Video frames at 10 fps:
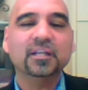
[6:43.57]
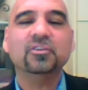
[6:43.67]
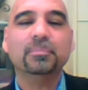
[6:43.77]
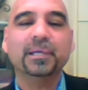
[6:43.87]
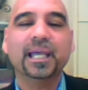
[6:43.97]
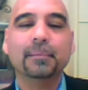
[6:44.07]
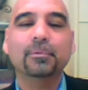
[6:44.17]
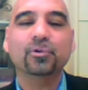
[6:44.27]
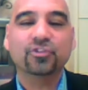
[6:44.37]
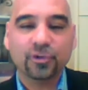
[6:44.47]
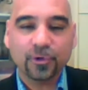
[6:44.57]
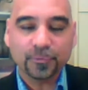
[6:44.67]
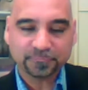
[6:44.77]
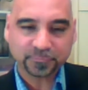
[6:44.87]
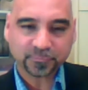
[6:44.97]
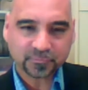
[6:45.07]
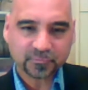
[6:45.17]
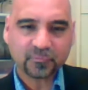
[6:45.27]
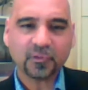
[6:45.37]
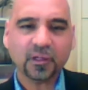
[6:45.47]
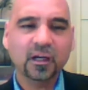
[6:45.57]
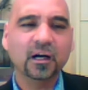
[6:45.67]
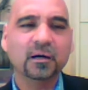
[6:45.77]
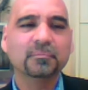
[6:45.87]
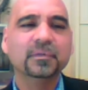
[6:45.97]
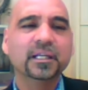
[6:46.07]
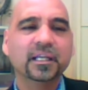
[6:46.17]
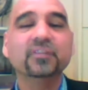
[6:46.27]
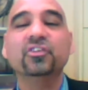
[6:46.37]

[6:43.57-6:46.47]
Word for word: You know, you you need to be able to